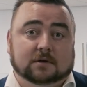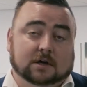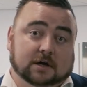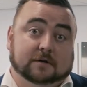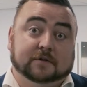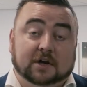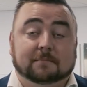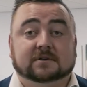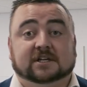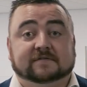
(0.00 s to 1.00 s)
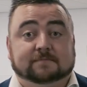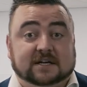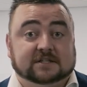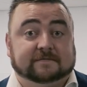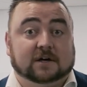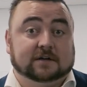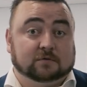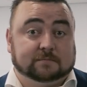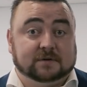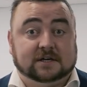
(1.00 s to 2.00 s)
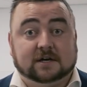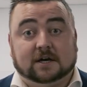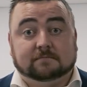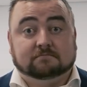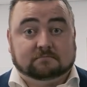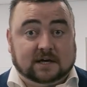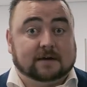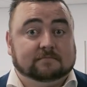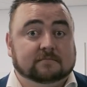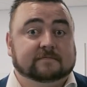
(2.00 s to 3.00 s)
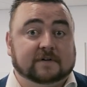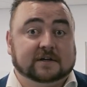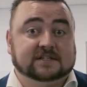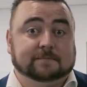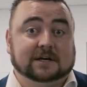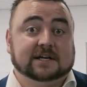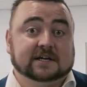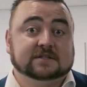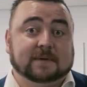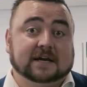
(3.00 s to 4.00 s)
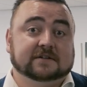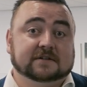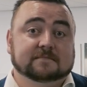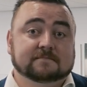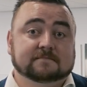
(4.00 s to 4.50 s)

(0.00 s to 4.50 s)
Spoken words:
the numbers I've specified would be, very typically expected.